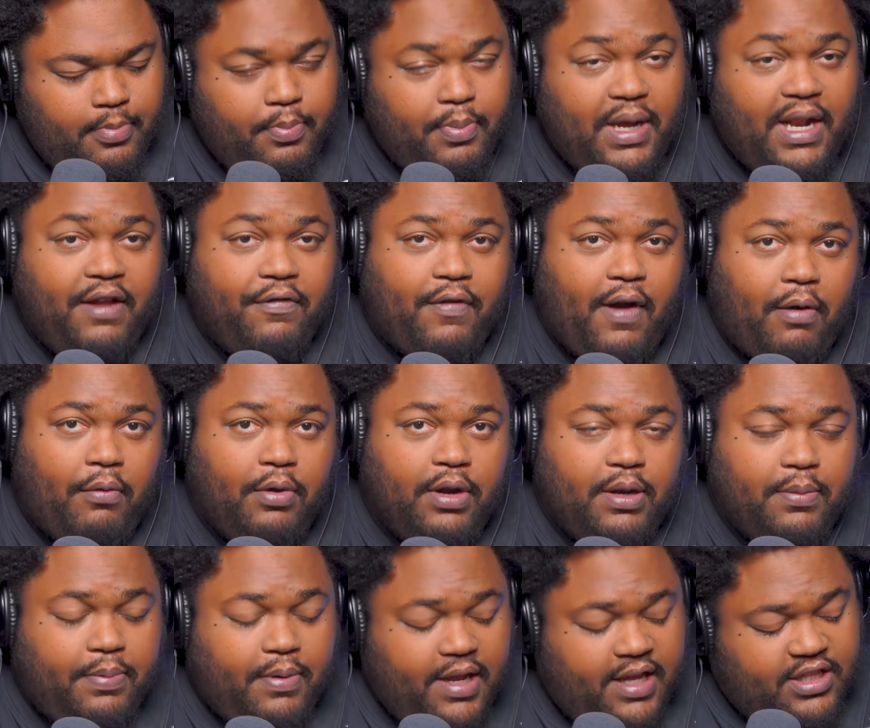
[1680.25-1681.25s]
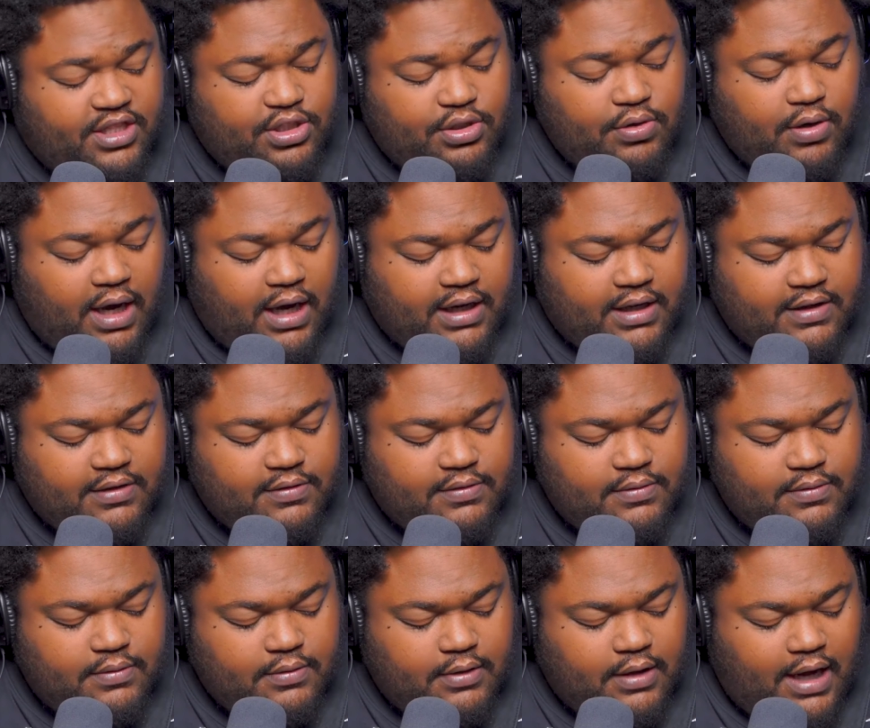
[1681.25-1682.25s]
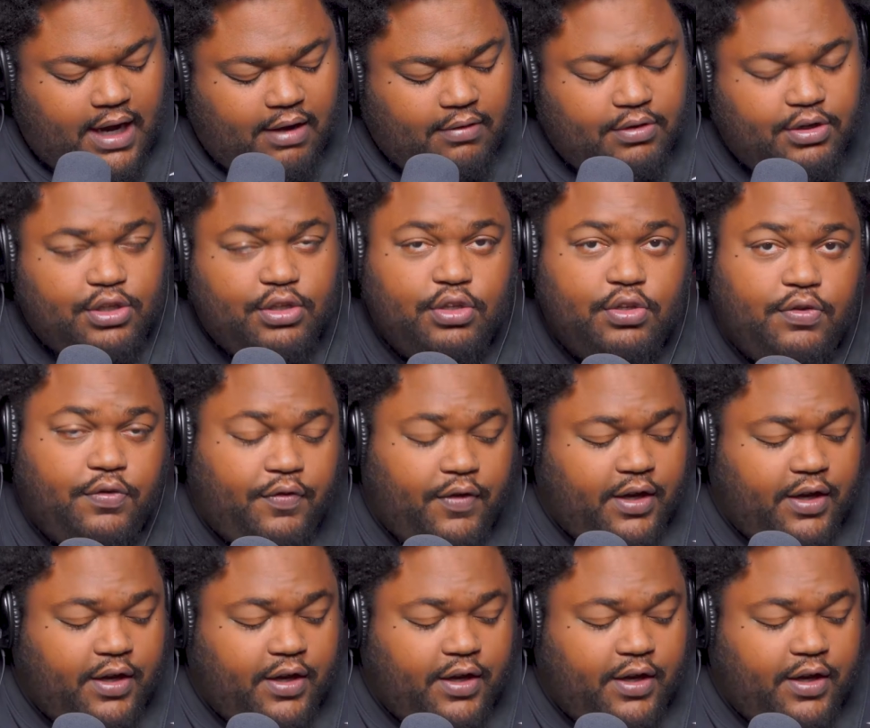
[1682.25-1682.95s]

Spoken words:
But if I wanted to play at 2 octaves, I would use